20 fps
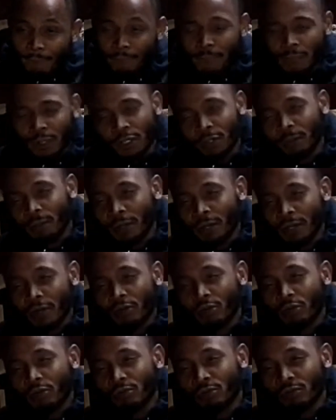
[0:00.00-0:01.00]
But depending
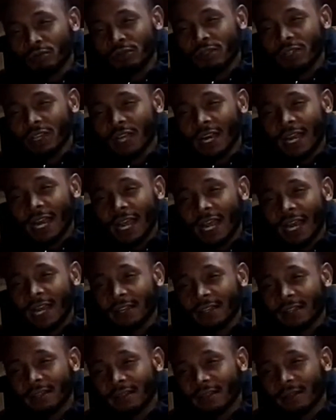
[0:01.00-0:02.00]
on who's looking at
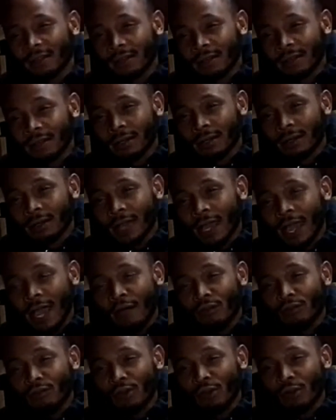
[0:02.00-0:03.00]
it,
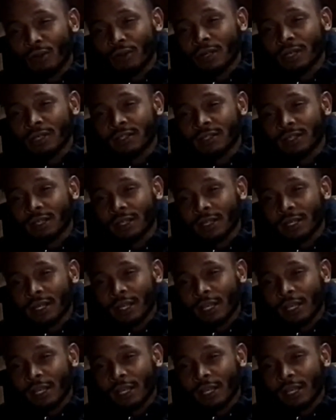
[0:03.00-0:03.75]
how wrong is it?